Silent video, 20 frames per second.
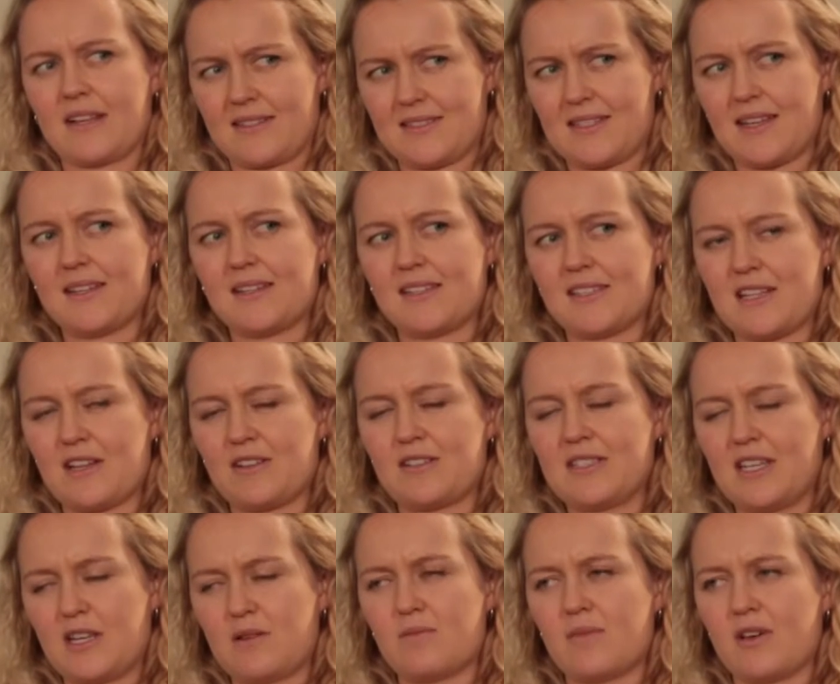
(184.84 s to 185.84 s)
Thandi is now
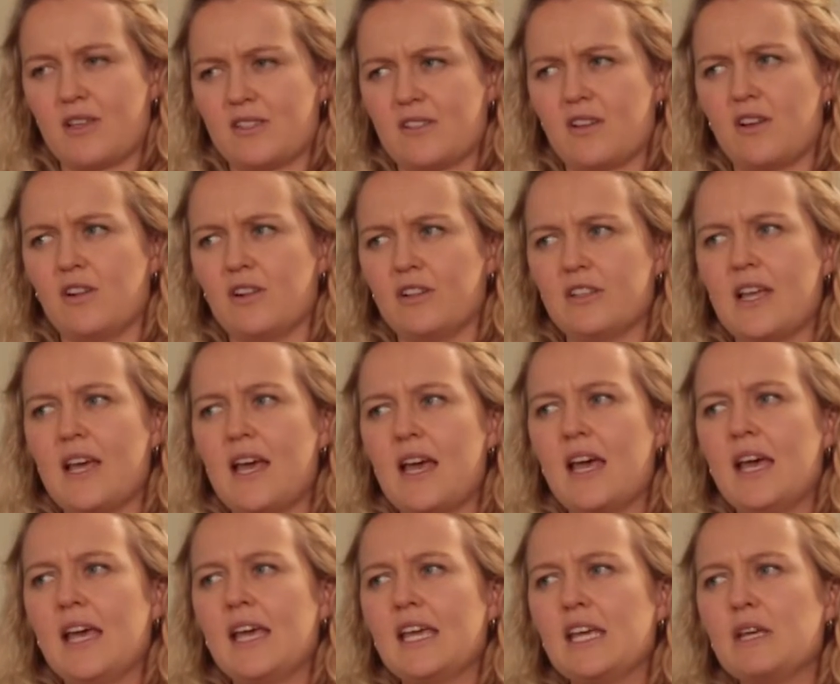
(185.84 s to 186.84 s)
10 months old,
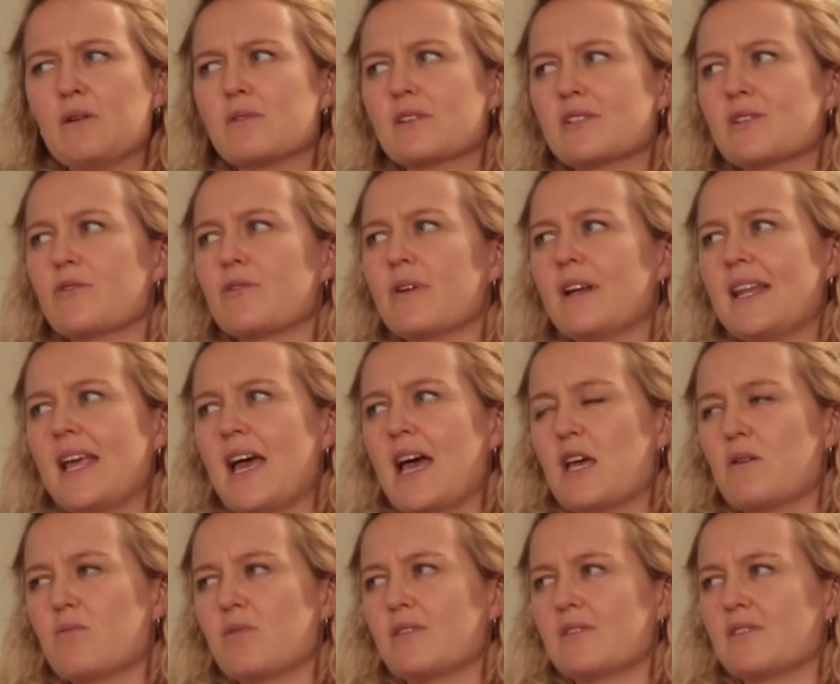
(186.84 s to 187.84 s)
he was already
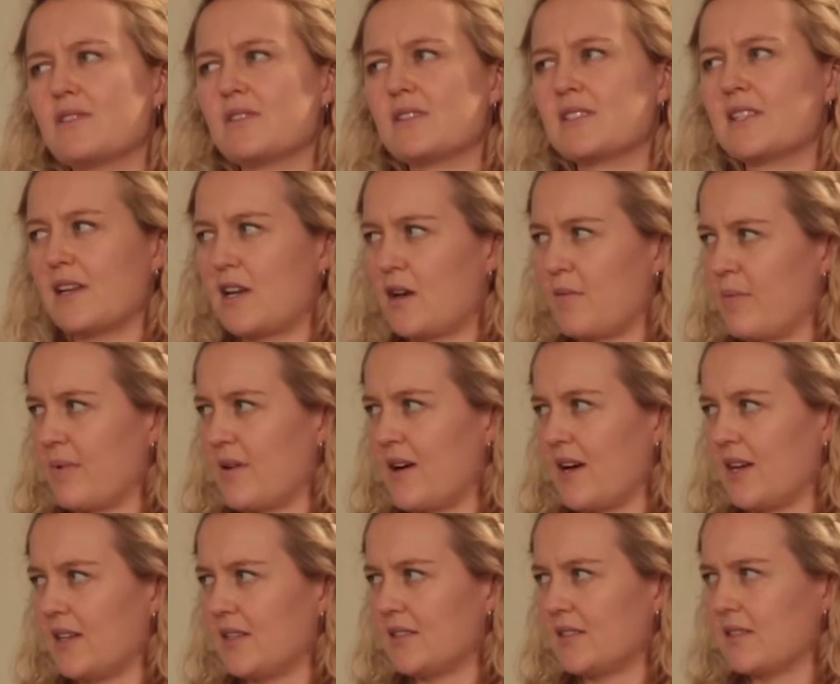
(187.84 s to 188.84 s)
able to sit
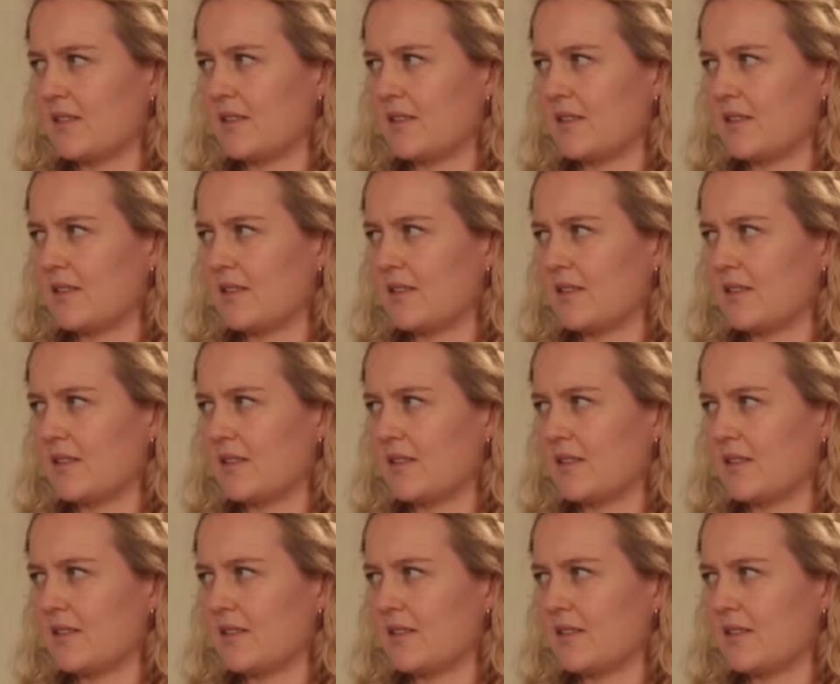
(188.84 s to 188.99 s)
upright.